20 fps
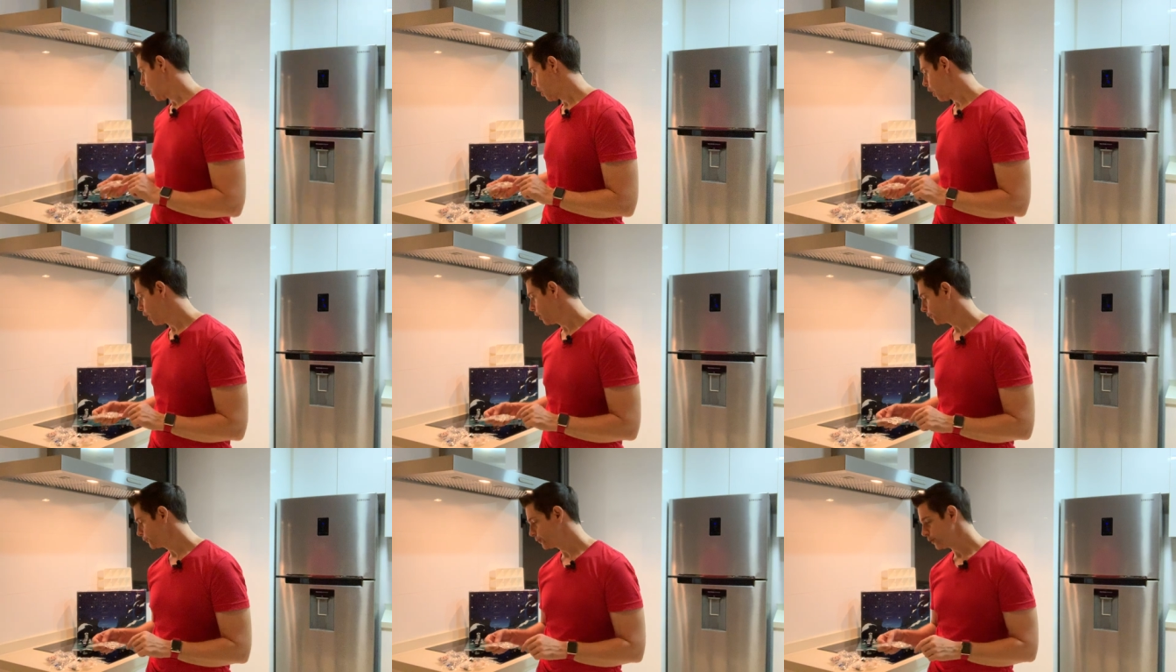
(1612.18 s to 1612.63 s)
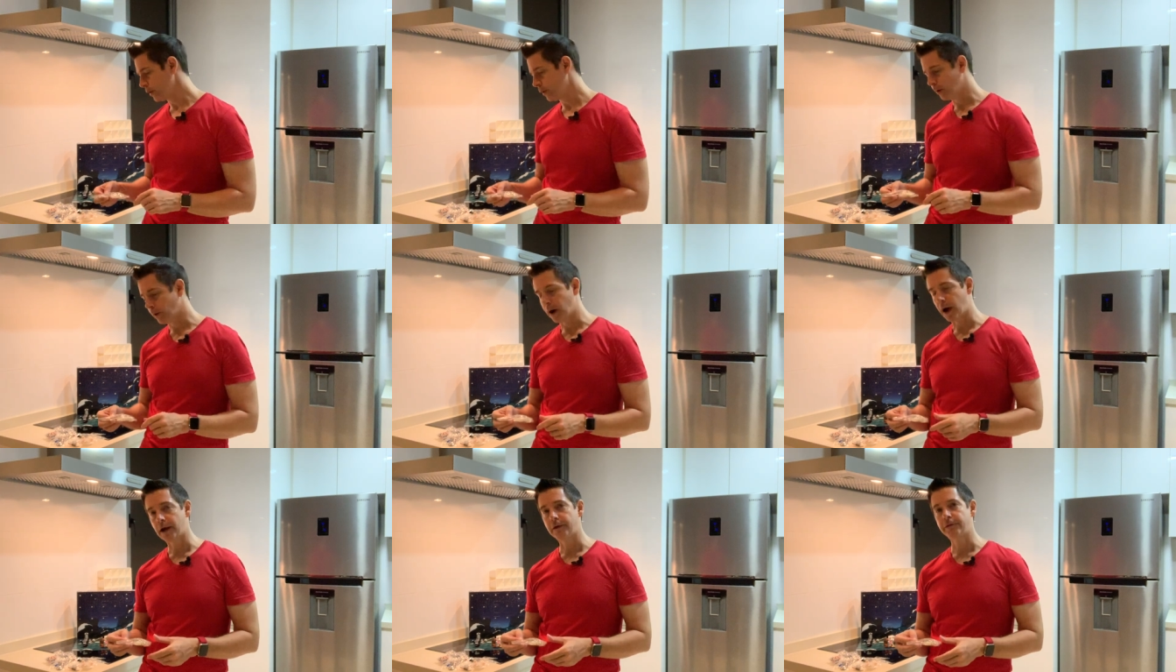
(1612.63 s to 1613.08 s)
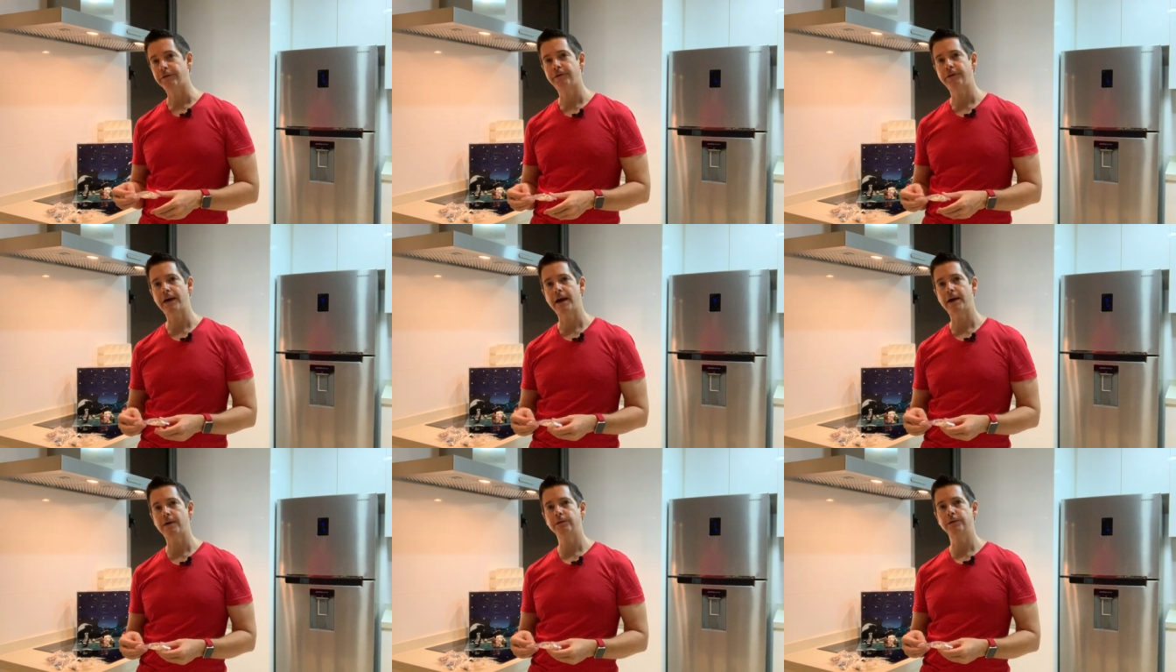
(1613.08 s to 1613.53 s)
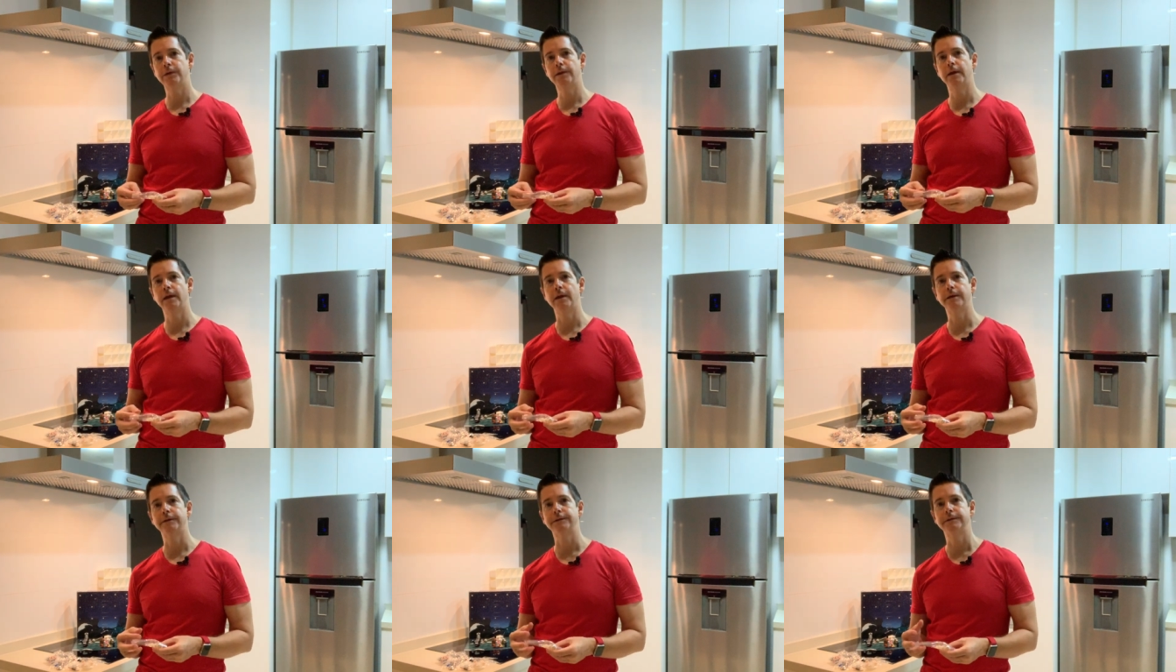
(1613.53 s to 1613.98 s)
Also, I found
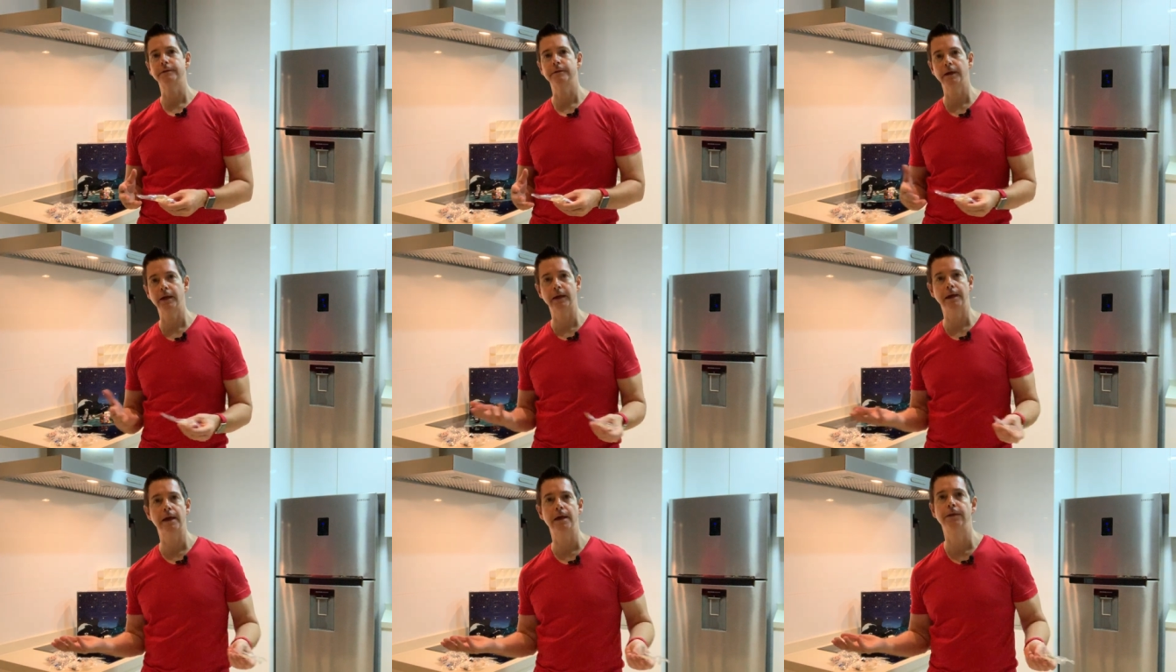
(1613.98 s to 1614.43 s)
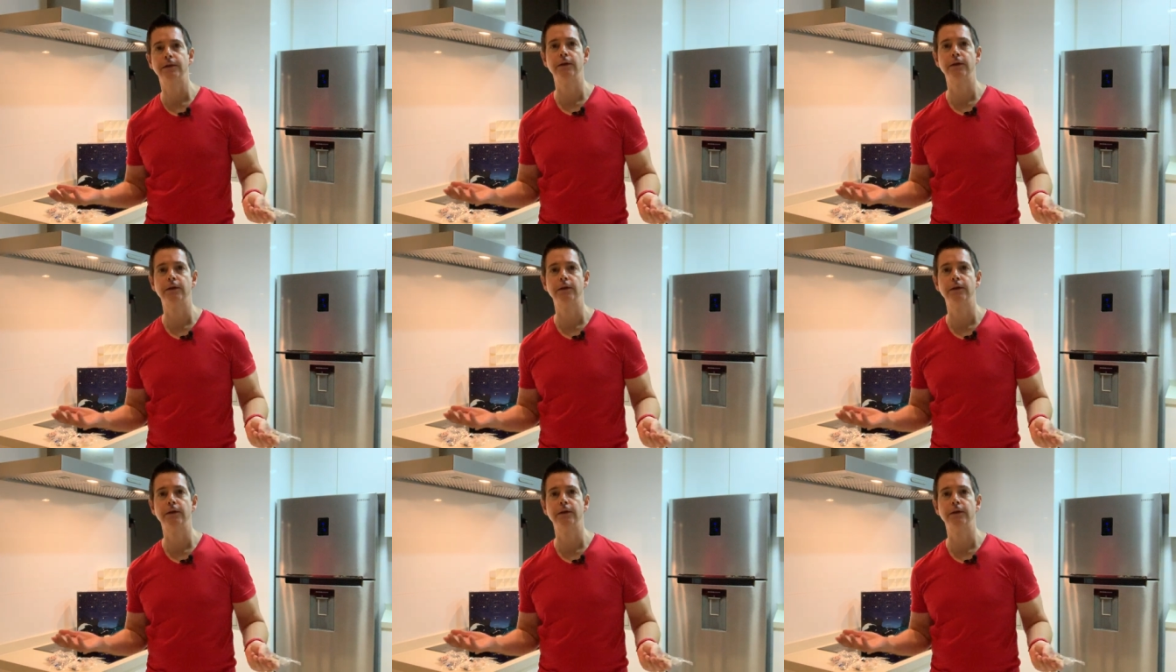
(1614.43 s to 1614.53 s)
that again,